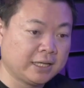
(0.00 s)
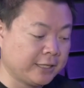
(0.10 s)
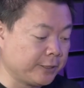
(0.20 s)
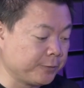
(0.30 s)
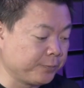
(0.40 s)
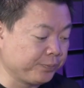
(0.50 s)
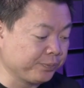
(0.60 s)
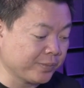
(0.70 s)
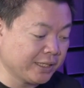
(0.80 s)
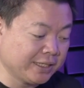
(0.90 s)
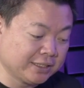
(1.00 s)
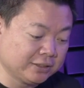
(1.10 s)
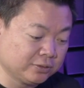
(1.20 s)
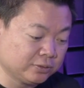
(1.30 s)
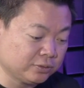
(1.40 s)
Um,
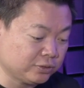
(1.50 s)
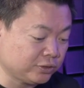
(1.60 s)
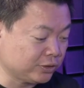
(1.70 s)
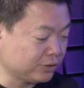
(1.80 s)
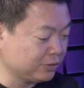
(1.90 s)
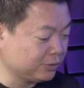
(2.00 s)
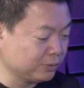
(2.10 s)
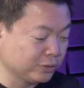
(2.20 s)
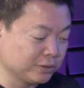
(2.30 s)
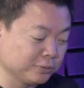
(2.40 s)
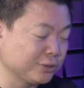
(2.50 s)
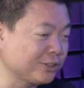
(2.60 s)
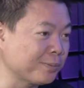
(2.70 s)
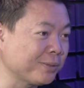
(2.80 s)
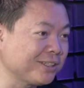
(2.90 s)
and just well, we'll
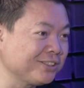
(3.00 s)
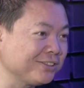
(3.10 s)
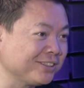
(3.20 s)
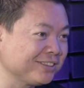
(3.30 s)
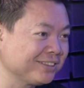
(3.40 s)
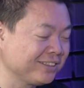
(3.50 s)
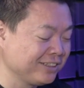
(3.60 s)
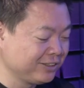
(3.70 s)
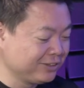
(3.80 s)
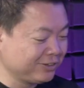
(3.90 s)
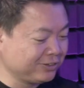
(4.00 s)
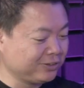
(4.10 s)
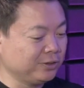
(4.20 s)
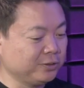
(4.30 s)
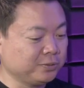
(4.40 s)
just jump right into it. Yeah, let's do it.
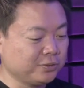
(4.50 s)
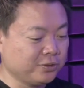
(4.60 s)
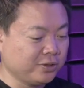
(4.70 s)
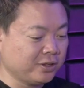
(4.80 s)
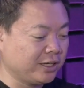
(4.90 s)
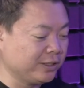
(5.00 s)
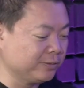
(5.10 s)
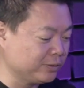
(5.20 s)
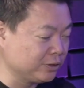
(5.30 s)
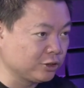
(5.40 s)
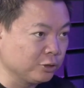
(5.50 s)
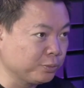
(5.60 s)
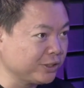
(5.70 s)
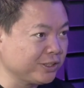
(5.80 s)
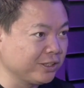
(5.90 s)
So, um, you're still
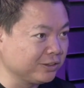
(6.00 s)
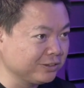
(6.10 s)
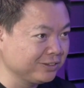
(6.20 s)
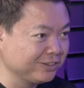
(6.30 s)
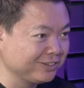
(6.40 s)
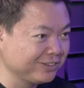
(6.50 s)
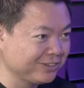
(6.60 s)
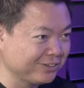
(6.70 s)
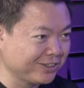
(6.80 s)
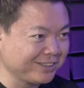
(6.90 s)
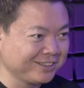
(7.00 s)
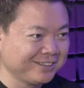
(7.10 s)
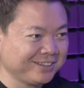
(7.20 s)
pretty young, right?